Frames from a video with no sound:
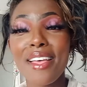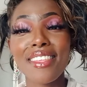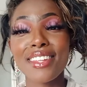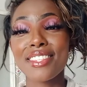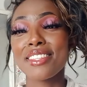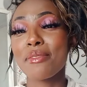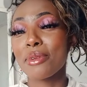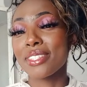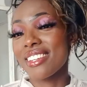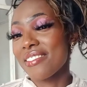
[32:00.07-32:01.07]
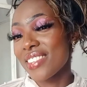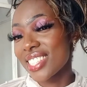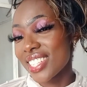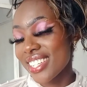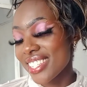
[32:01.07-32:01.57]
that's the most
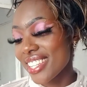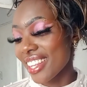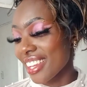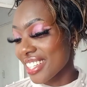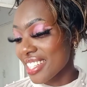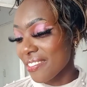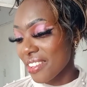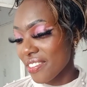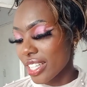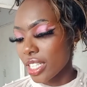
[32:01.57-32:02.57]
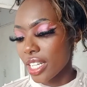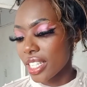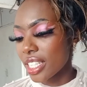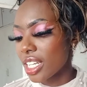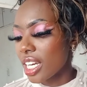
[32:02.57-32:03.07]
adventurous thing that I've ever
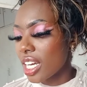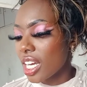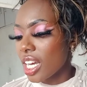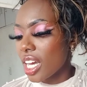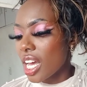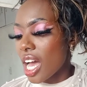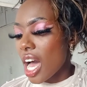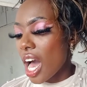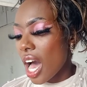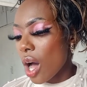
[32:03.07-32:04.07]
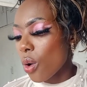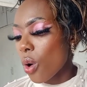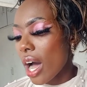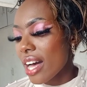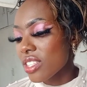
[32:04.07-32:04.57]
done.
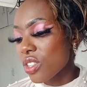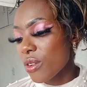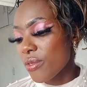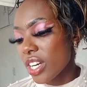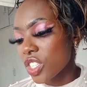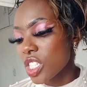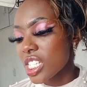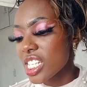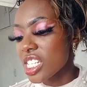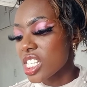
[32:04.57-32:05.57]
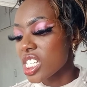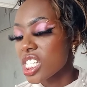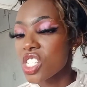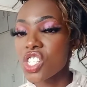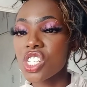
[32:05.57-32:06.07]
How has your fashion
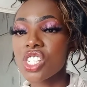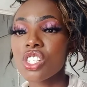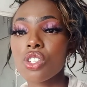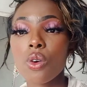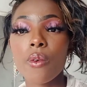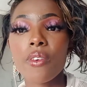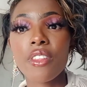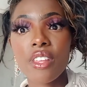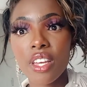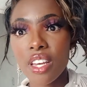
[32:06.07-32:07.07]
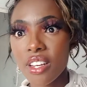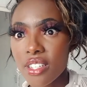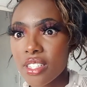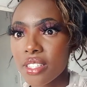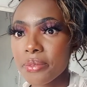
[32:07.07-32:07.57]
sense changed over the
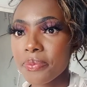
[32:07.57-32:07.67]
years?